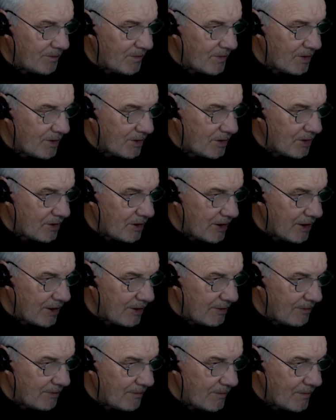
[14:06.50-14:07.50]

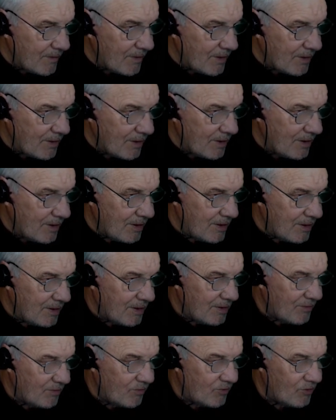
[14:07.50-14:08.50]
Okay.
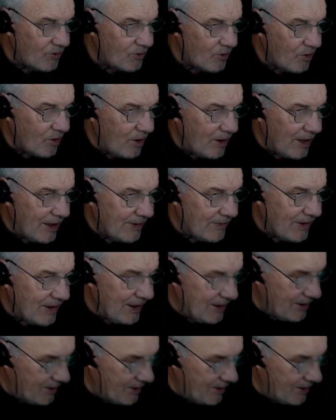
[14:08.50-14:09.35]
Didn't like that.